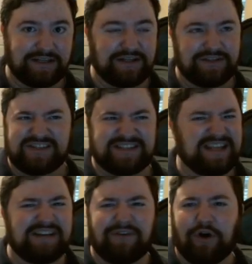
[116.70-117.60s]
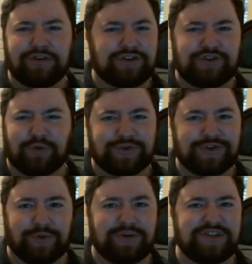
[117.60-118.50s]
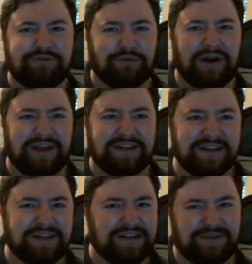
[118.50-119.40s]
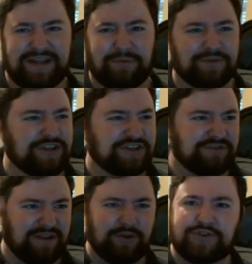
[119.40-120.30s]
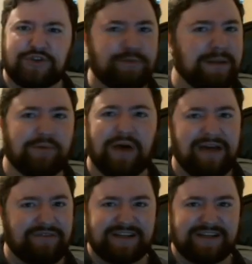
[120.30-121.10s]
Just think of all the short stories you've read that were just two people having a